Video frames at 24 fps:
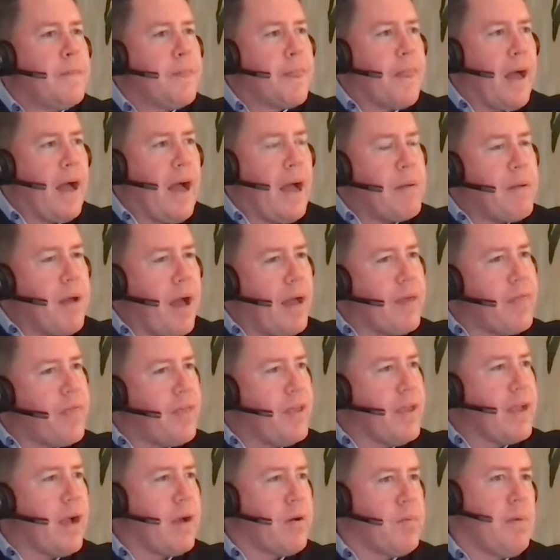I, I
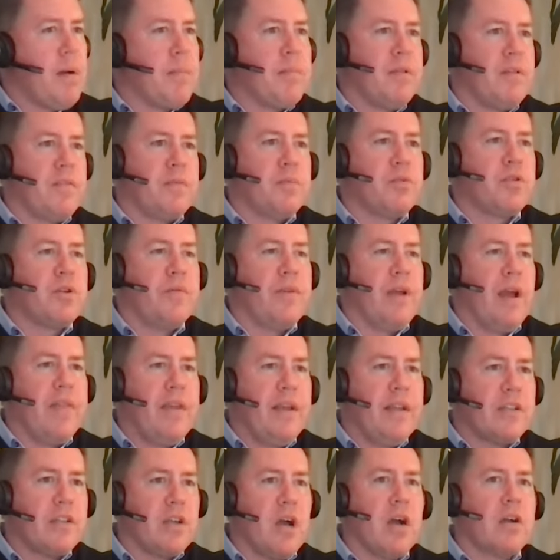think I remember this from trivia. I
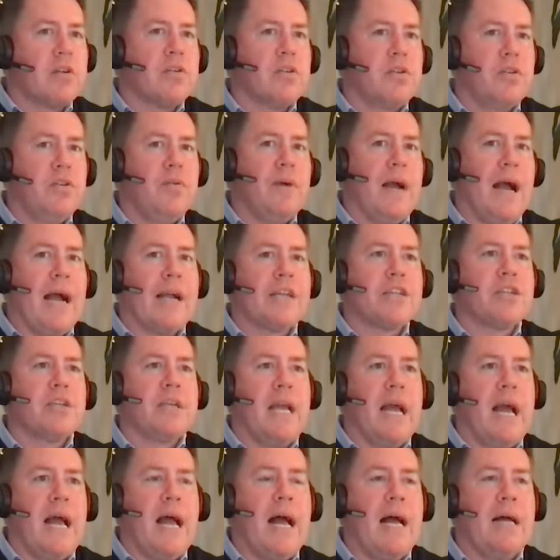think Doctor Who actually
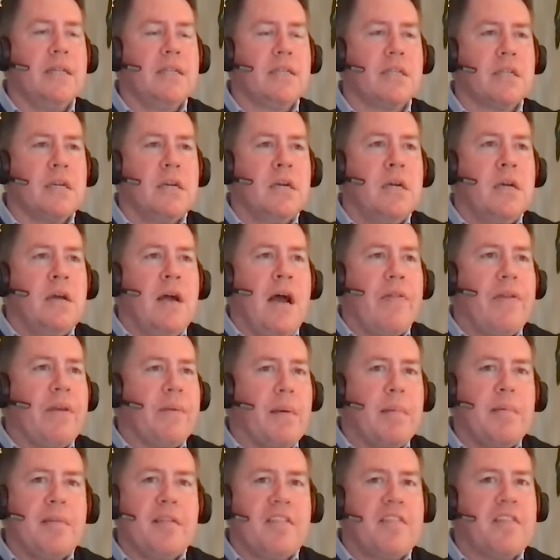has. I think
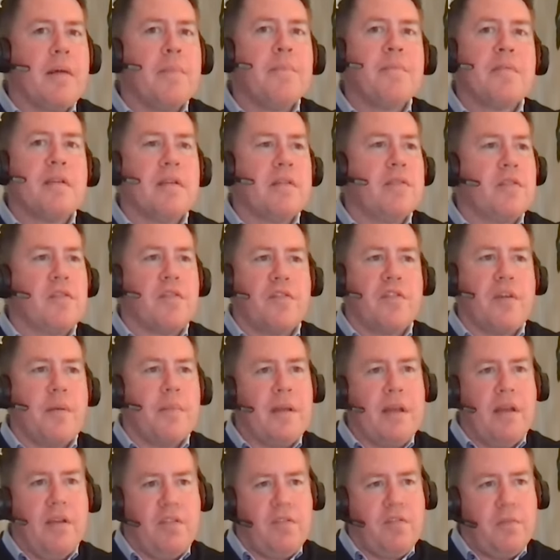maybe the Simpsons or
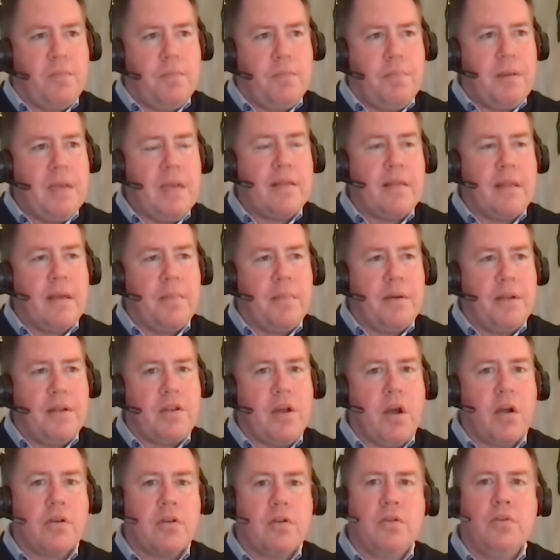somebody else beat them, but
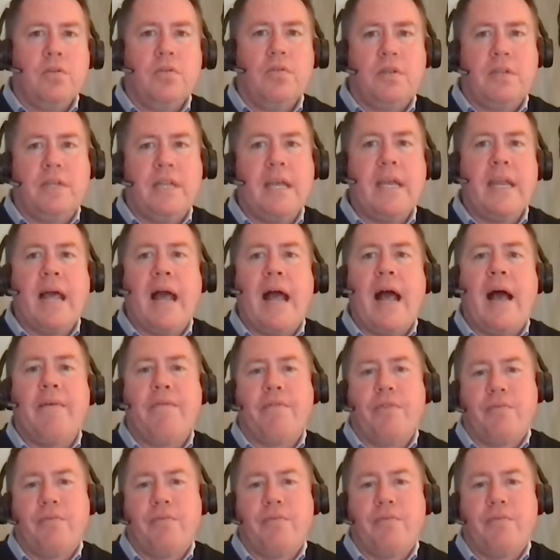Doctor Who did have the